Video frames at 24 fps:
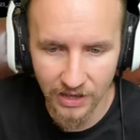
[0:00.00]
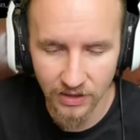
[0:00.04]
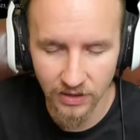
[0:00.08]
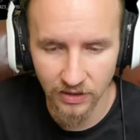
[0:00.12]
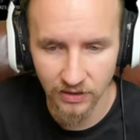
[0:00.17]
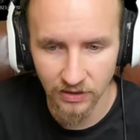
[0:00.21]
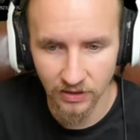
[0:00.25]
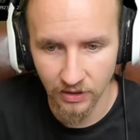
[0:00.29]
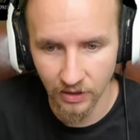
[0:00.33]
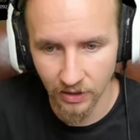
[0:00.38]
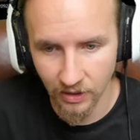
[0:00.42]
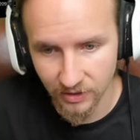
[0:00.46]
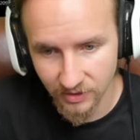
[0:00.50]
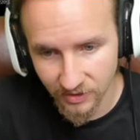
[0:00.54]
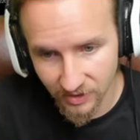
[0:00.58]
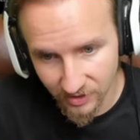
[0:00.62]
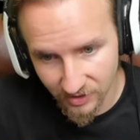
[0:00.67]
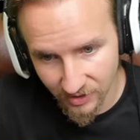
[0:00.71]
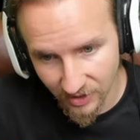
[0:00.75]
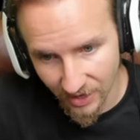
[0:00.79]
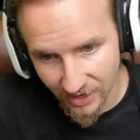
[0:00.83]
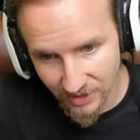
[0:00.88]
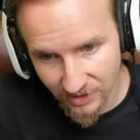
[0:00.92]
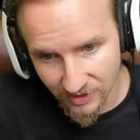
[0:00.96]
that the
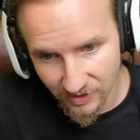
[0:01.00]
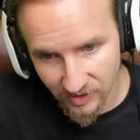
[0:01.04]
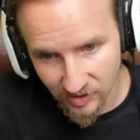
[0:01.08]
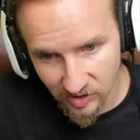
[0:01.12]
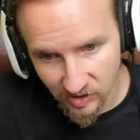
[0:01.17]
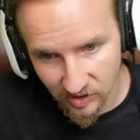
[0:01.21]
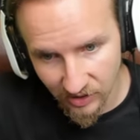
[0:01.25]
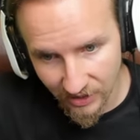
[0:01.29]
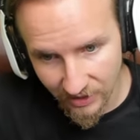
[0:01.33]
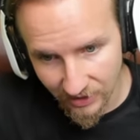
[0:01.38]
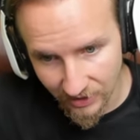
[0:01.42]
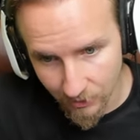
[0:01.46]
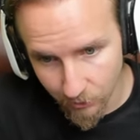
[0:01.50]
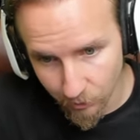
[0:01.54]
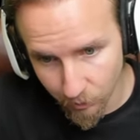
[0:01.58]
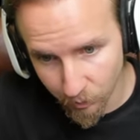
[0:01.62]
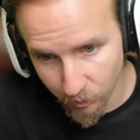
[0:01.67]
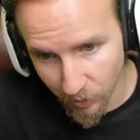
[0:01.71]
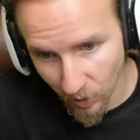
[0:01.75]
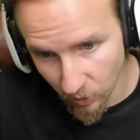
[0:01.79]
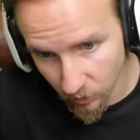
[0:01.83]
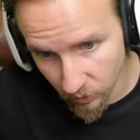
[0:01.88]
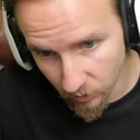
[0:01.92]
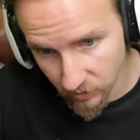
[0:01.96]
side is slightly
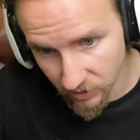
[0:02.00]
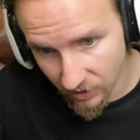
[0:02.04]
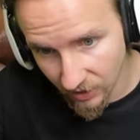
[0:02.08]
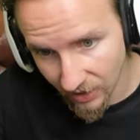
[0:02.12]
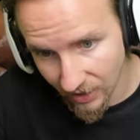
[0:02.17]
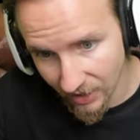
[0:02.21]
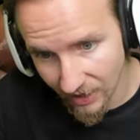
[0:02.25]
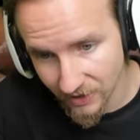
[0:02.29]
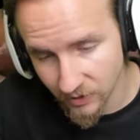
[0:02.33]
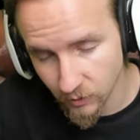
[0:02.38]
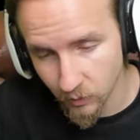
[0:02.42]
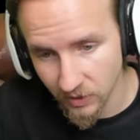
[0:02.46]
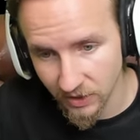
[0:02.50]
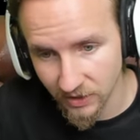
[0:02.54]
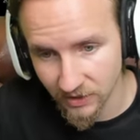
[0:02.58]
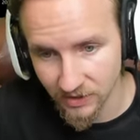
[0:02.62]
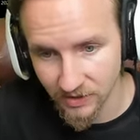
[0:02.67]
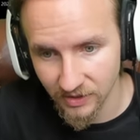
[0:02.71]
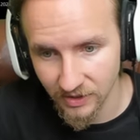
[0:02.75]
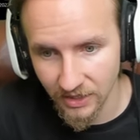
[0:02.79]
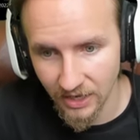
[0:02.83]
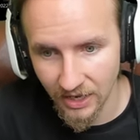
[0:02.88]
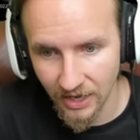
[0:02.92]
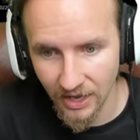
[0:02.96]
bowed, as we can
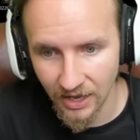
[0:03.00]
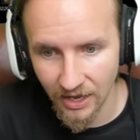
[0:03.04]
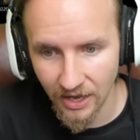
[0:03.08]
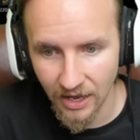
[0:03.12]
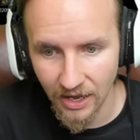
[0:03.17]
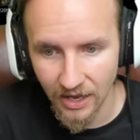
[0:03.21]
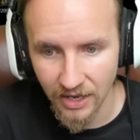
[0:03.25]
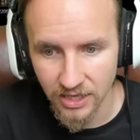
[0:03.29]
see here,